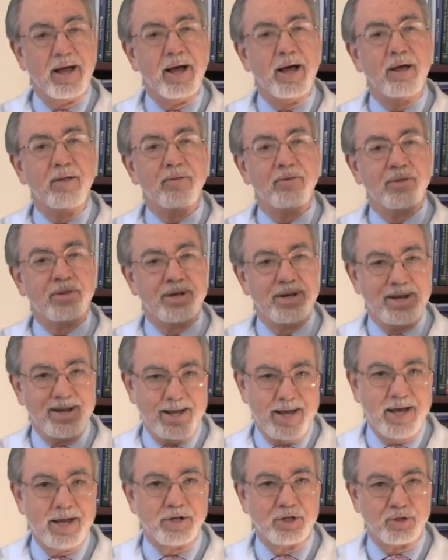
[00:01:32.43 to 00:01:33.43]
on the
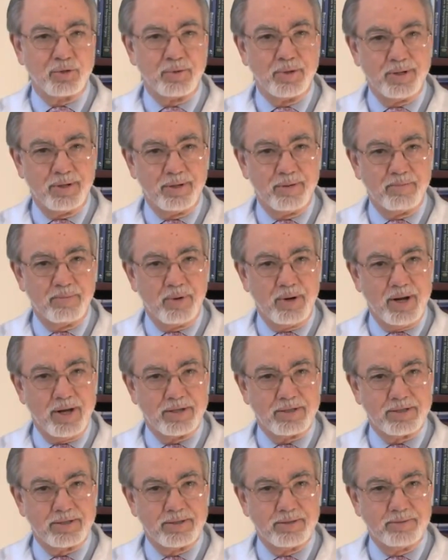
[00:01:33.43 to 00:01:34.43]
non treated
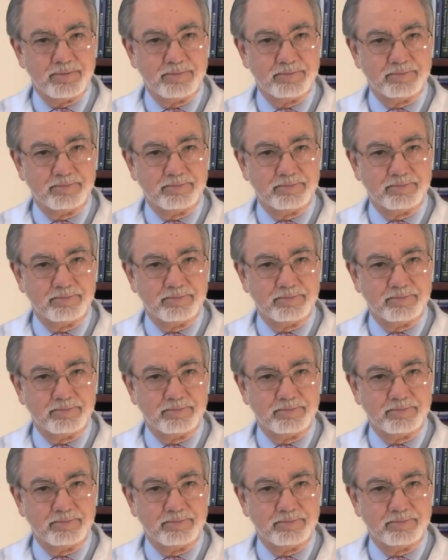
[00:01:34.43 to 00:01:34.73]
breast.